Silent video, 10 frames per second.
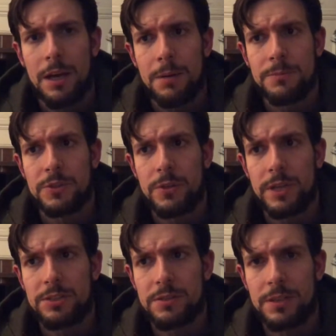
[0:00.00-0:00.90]
So
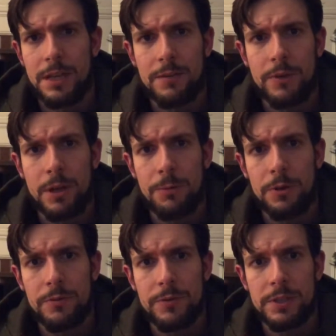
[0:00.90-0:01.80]
that's just kind of a couple of
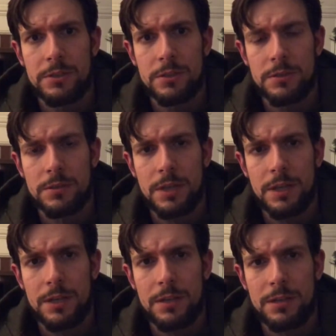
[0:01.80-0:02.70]
the features,
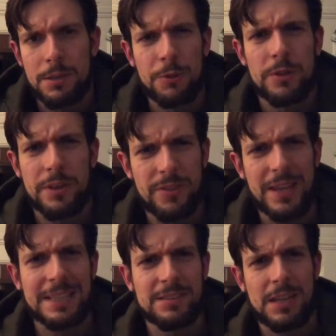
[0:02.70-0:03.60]
a couple of the
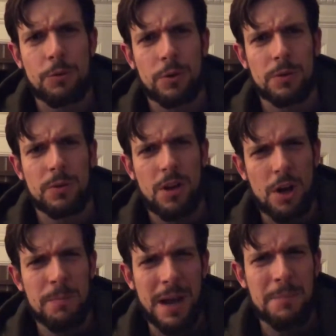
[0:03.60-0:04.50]
things that were
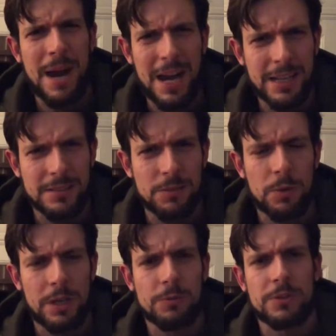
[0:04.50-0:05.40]
on my mind when
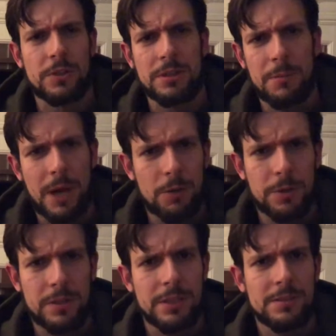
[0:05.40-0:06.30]
I was looking to buy one
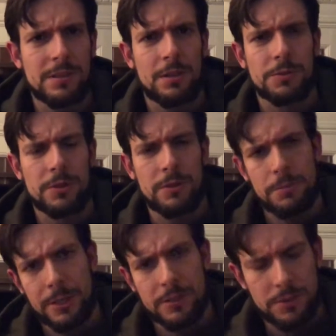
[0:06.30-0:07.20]
of these that I was a little
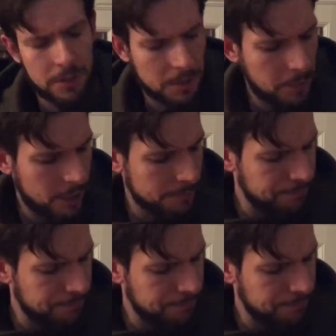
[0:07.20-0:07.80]
bit concerned about.